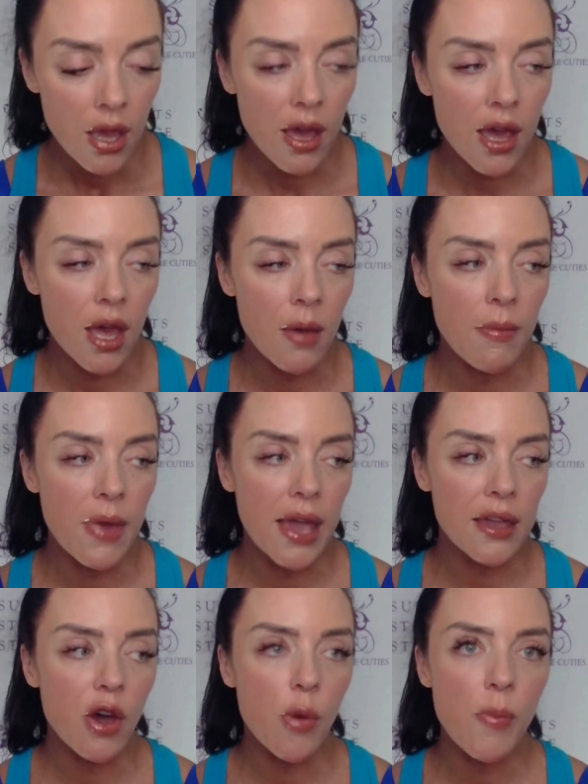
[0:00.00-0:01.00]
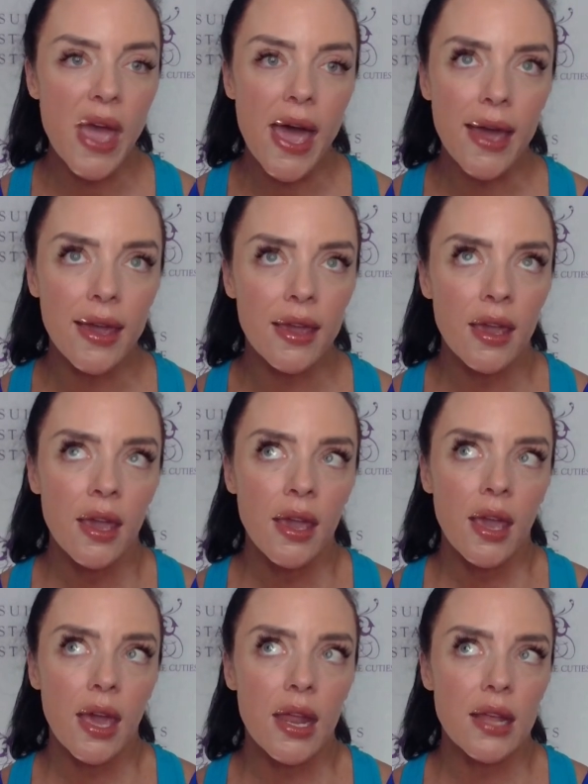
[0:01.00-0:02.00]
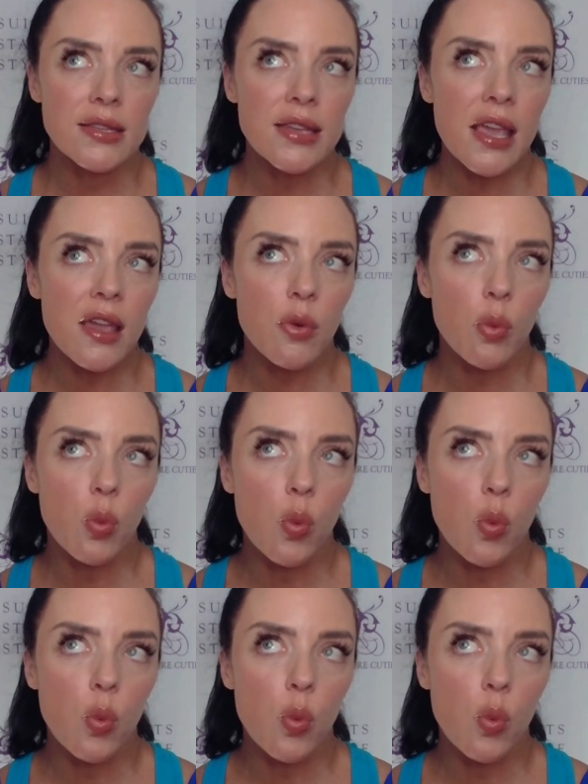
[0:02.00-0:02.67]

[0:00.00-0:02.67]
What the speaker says: I go back and I take